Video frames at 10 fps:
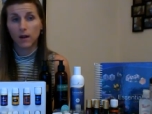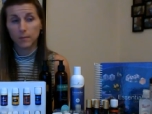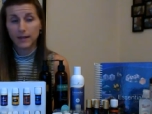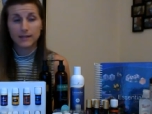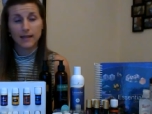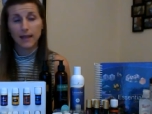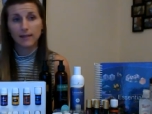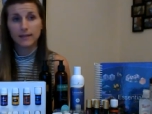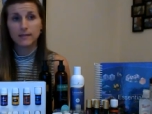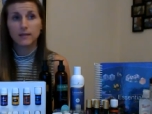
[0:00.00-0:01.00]
makes that
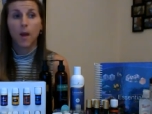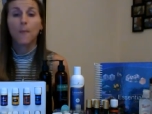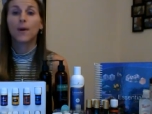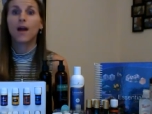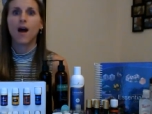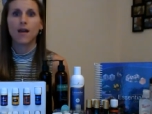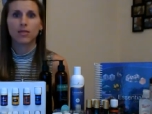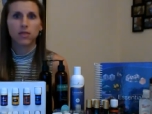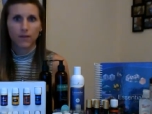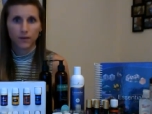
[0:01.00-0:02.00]
list, but
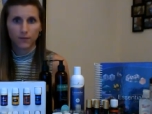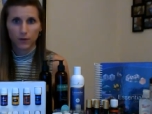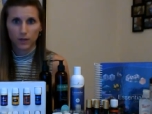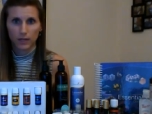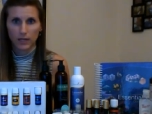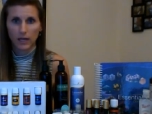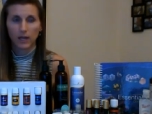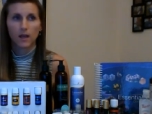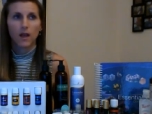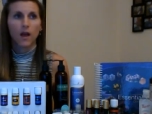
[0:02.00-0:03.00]
I love it for
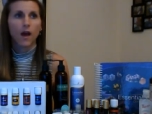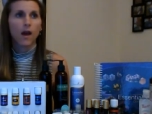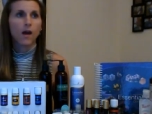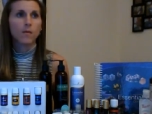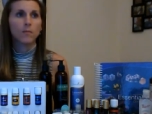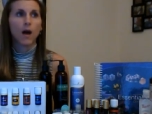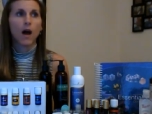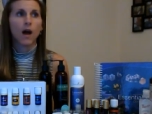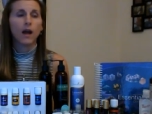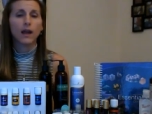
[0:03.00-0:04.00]
cleaning.
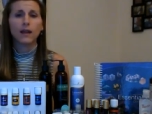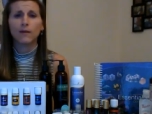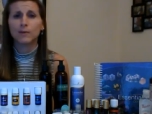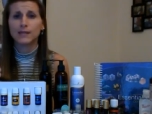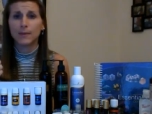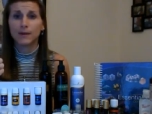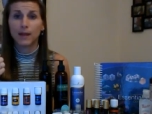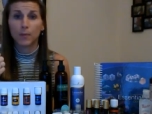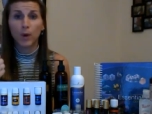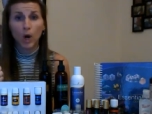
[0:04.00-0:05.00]
I was able to
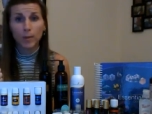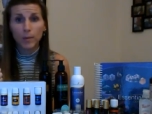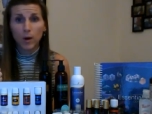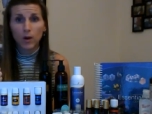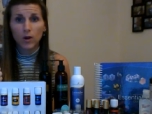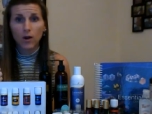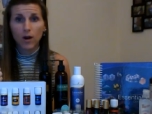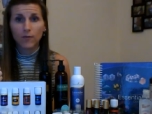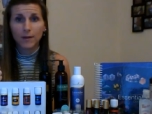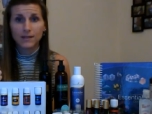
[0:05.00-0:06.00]
get permanent marker
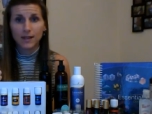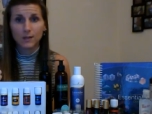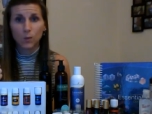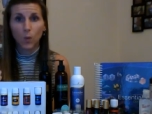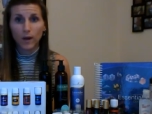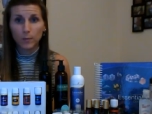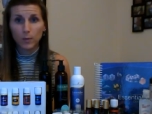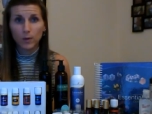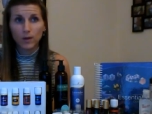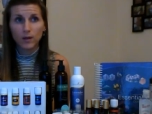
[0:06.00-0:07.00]
off my son's
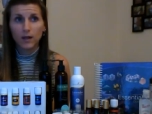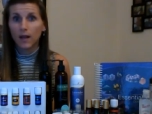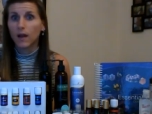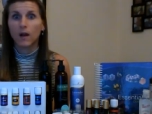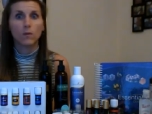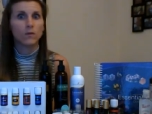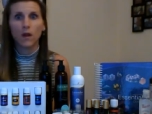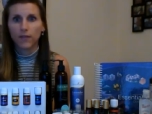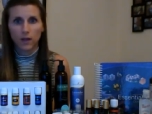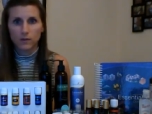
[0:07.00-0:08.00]
whiteboard.
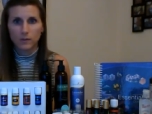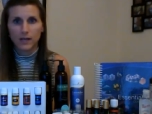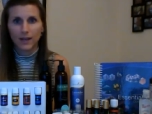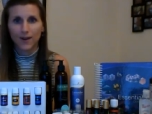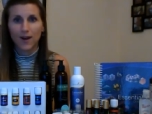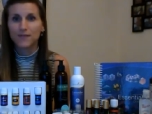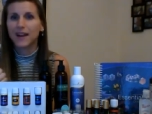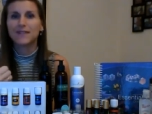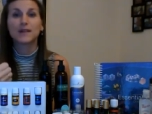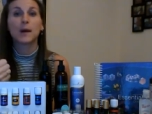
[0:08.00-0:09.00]
Nothing else would take it off,
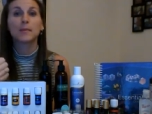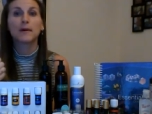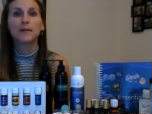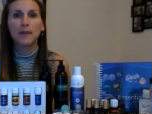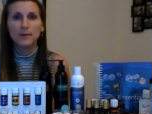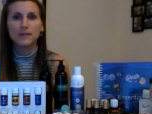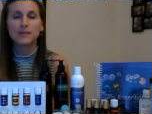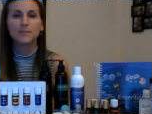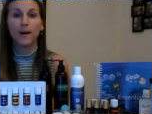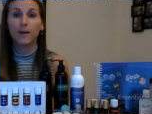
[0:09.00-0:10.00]
not even come close,
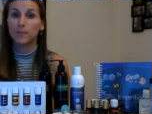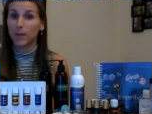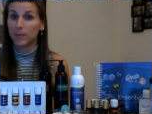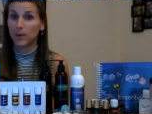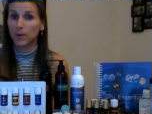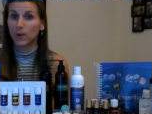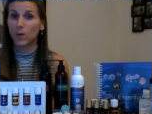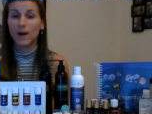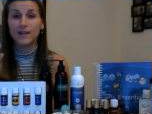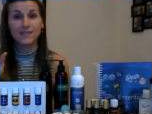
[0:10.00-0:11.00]
but peppermint oil
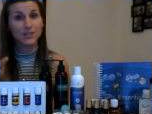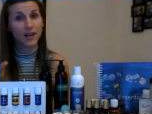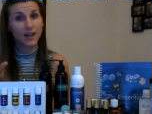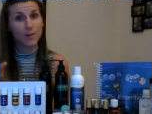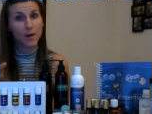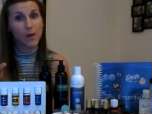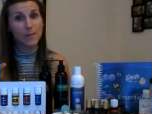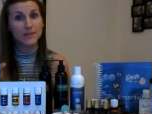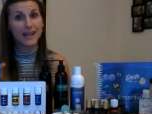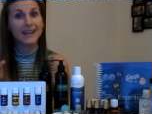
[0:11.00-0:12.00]
was. Check out my
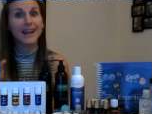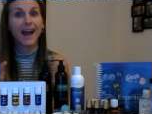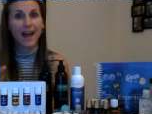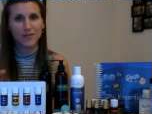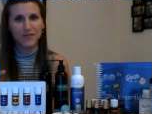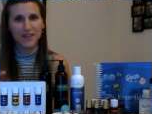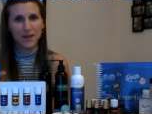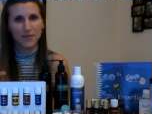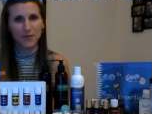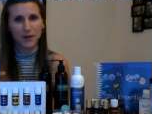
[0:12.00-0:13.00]
website. I have a
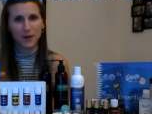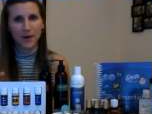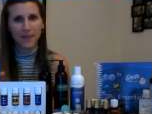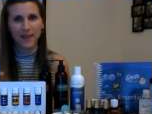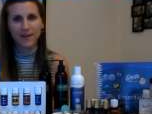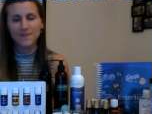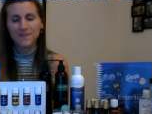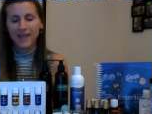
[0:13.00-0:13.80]
video for you on there.